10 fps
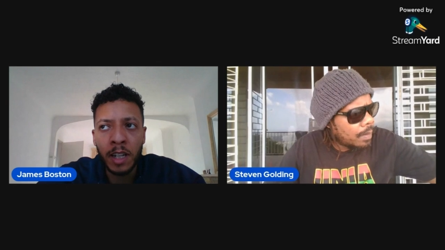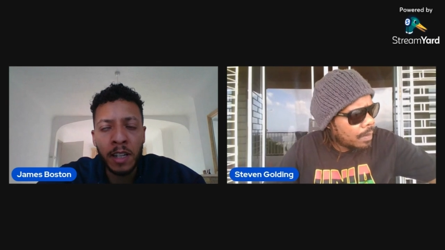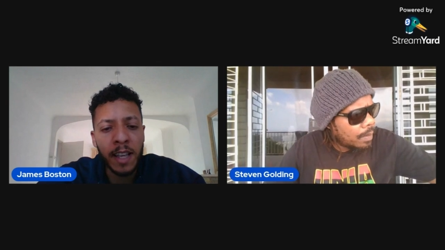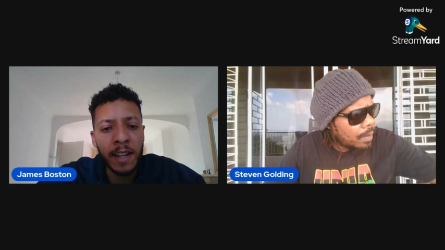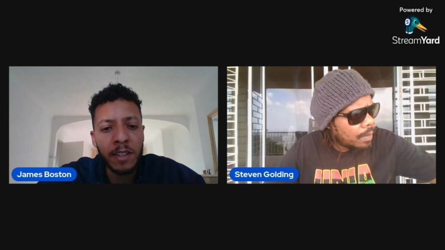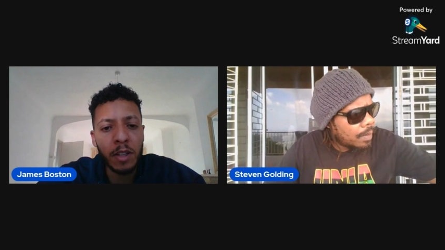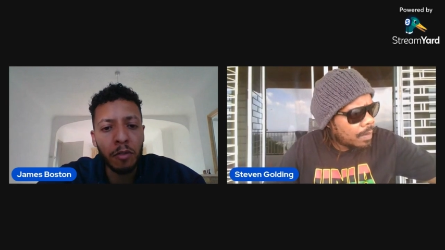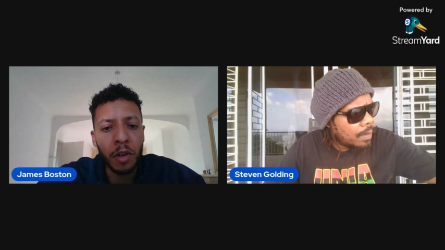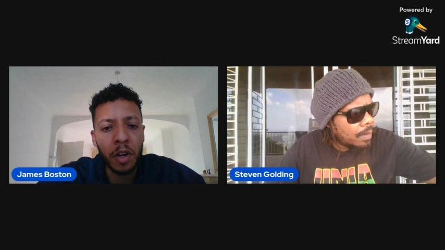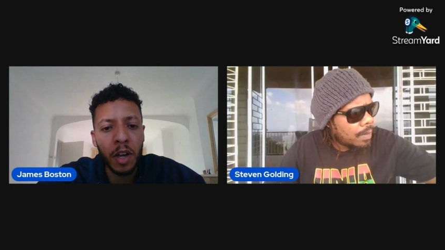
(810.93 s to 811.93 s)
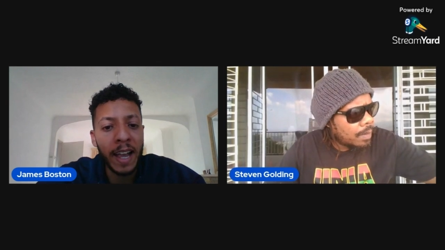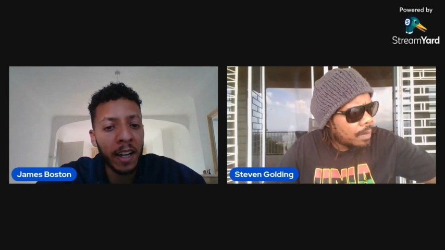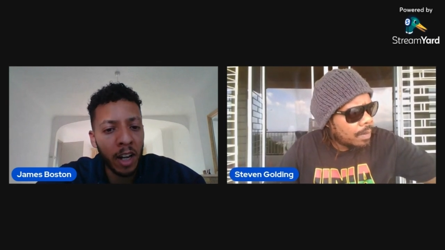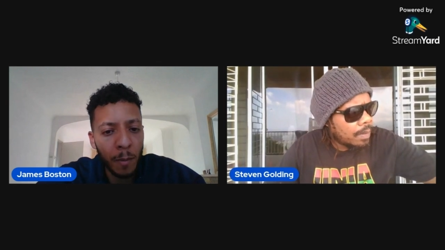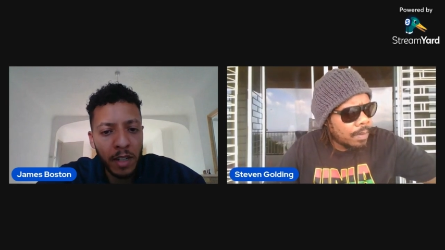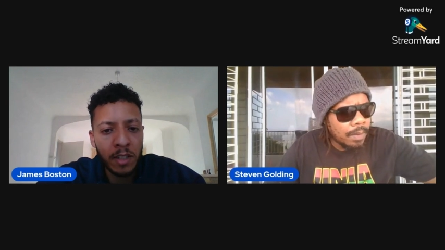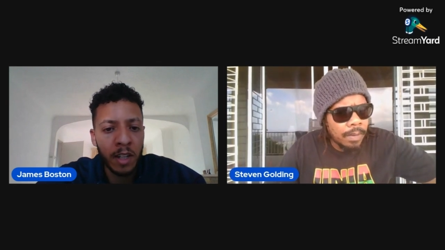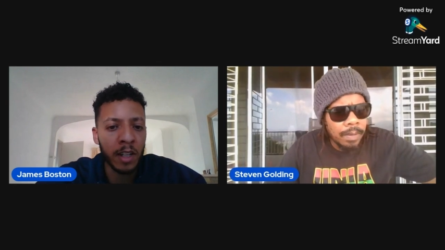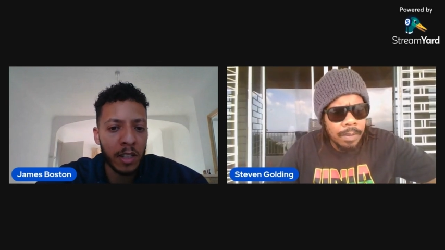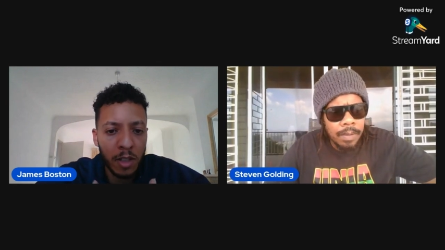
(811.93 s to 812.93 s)
Speaker 1: in the sense of uh, economics
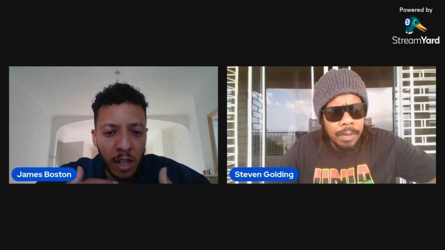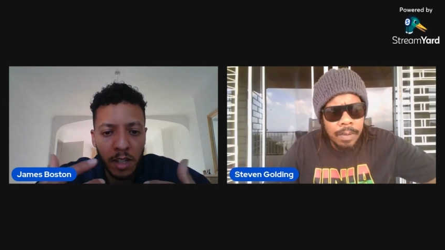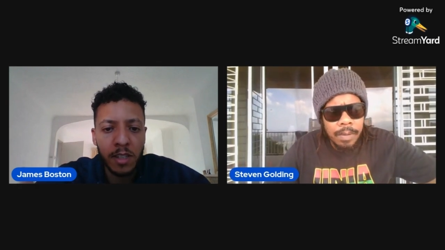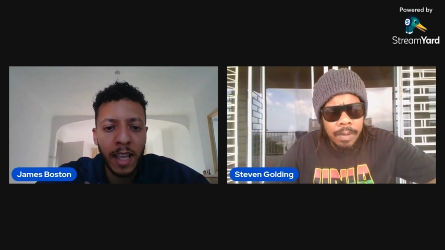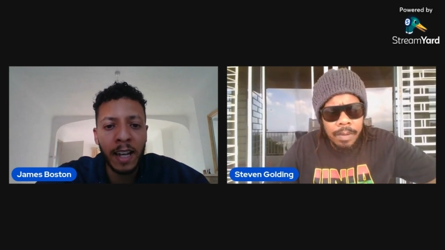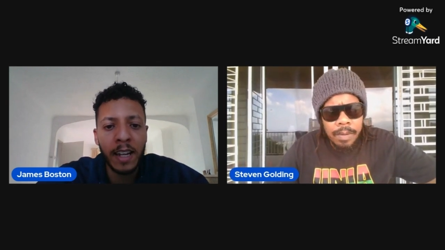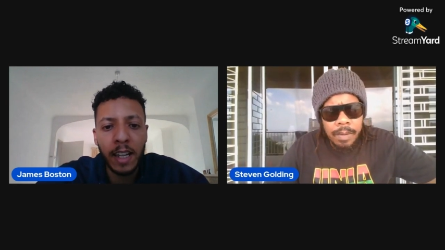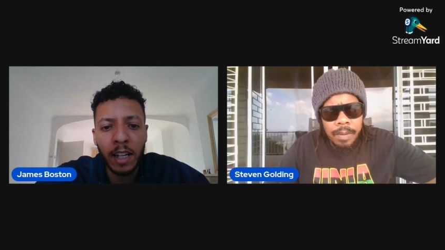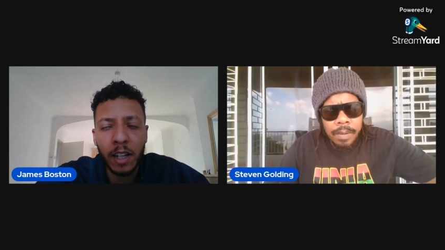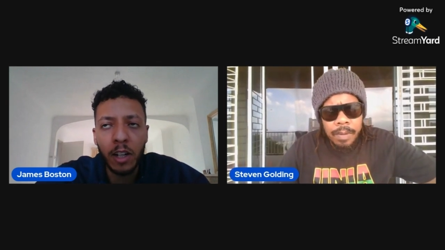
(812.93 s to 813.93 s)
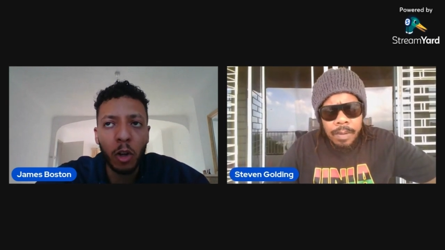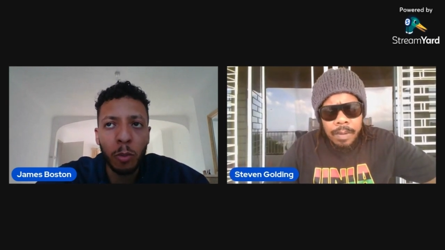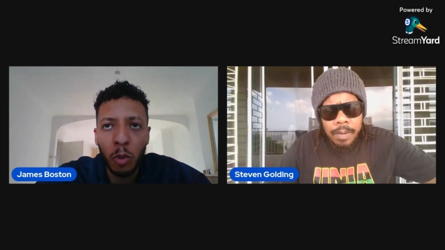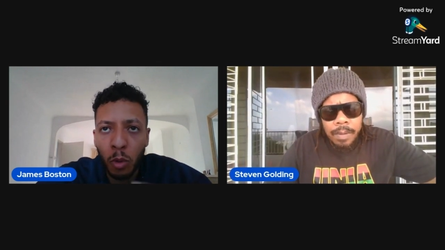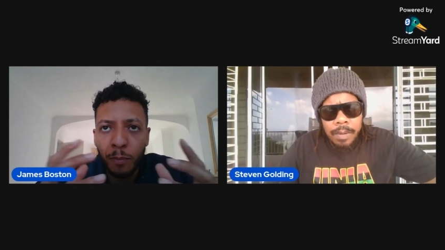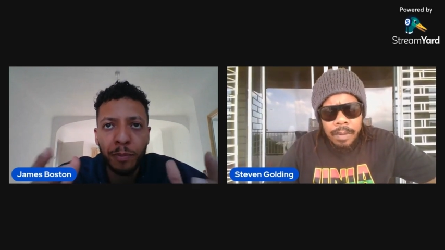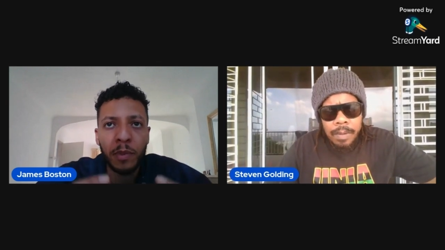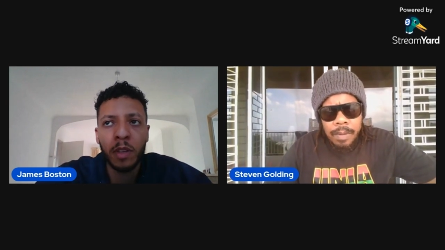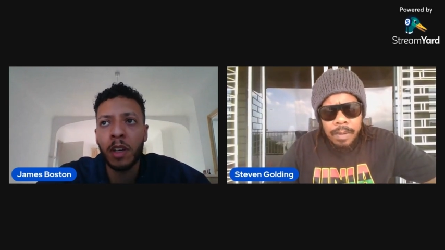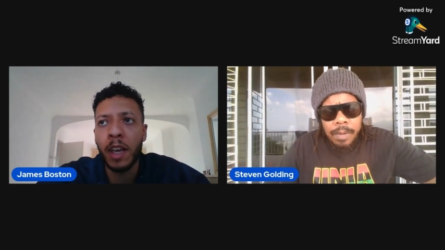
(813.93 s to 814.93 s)
and its, its standing in the global
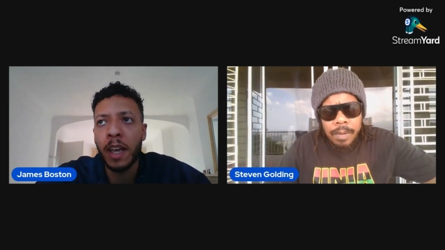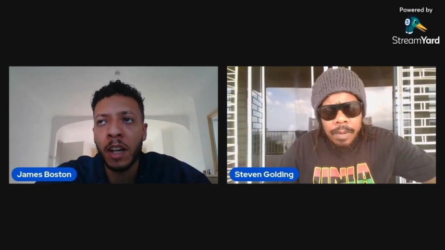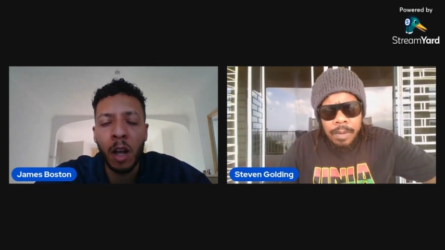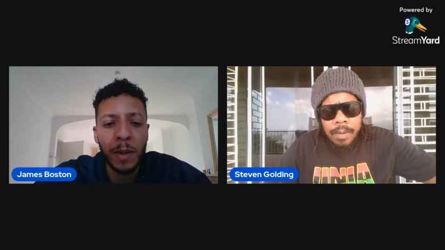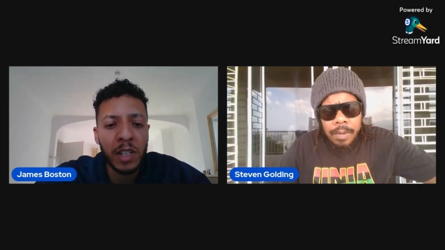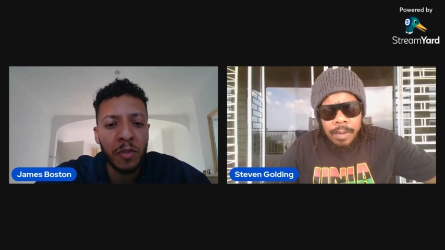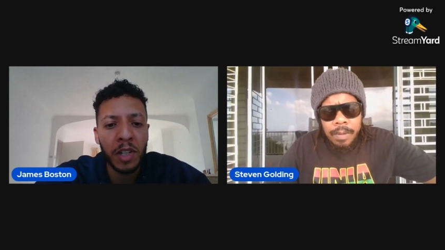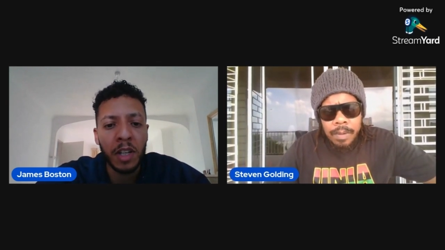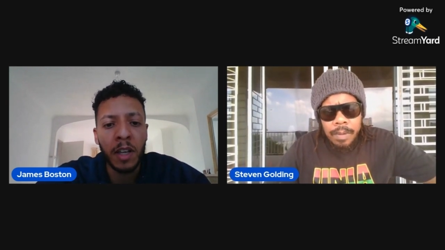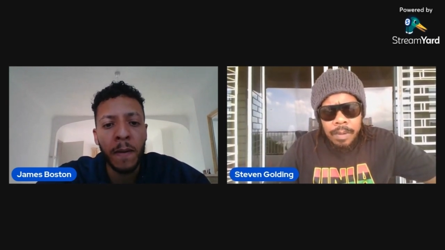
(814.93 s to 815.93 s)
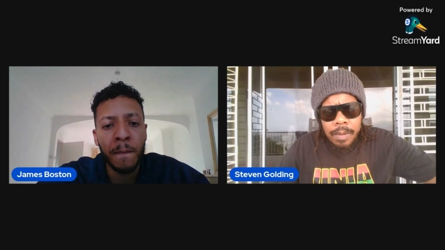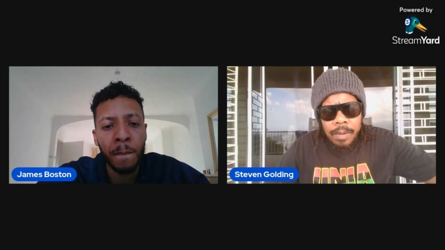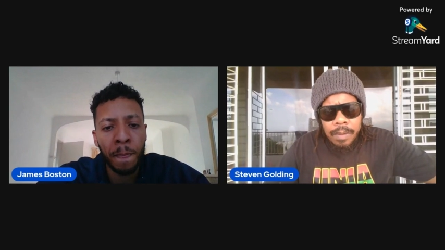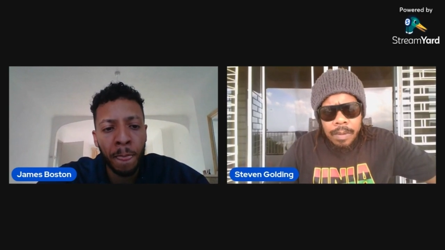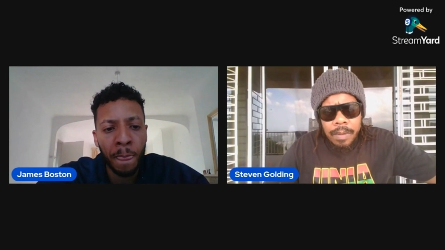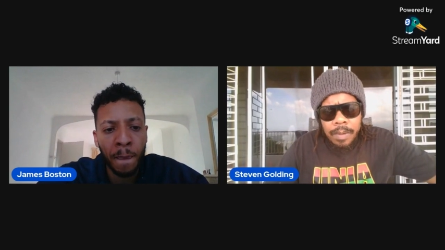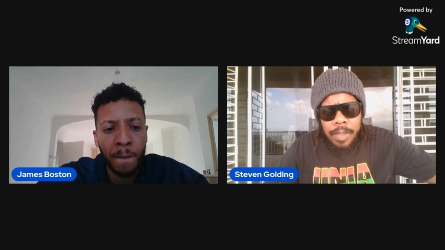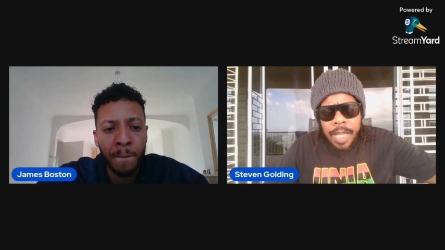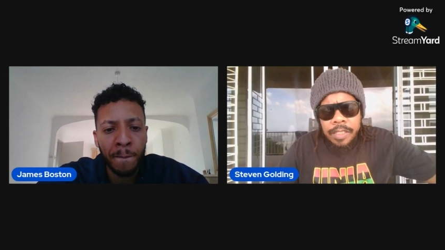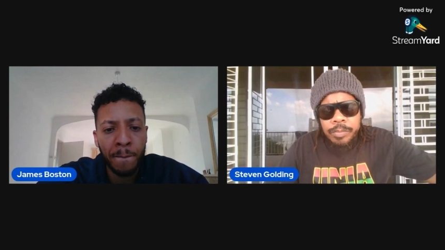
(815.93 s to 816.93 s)
uh, economic sphere?
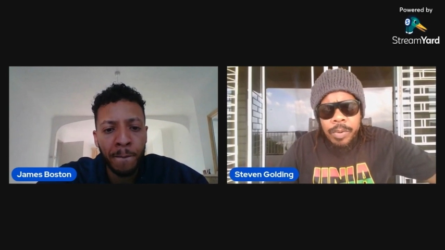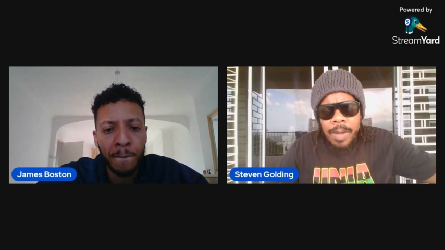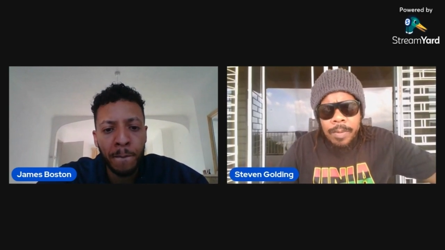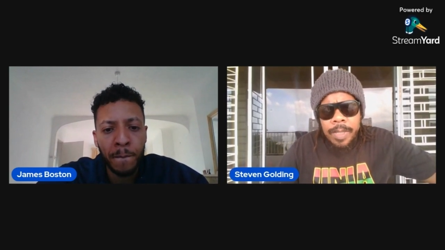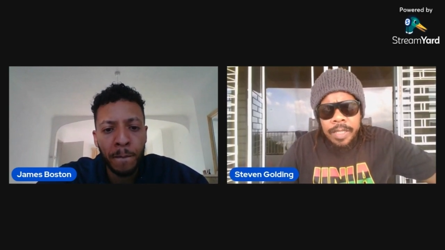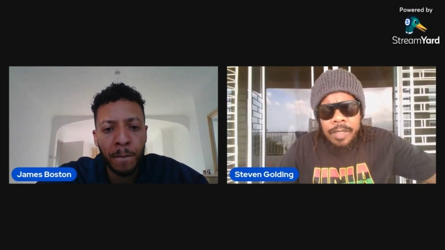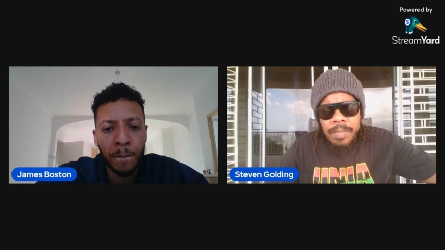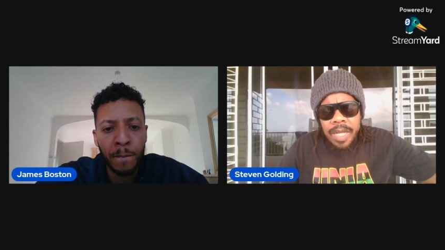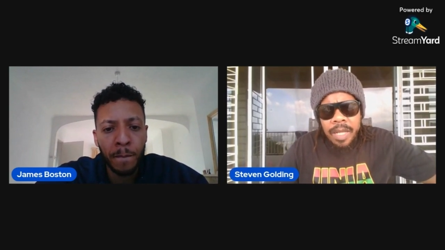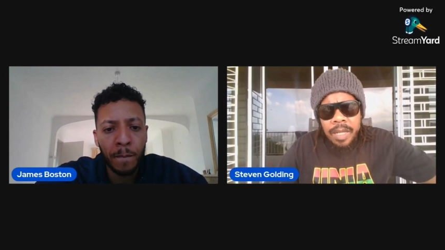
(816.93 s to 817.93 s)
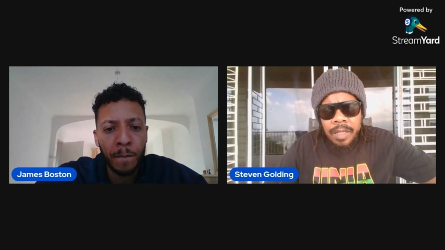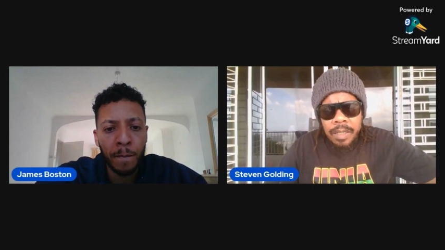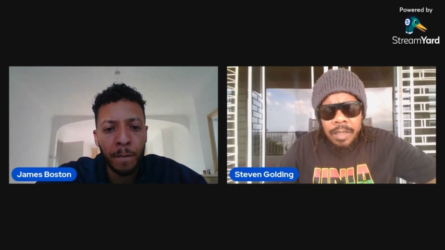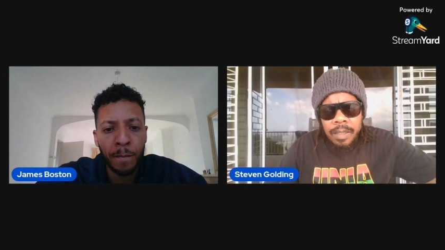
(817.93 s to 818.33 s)
Speaker 2: That is probably the main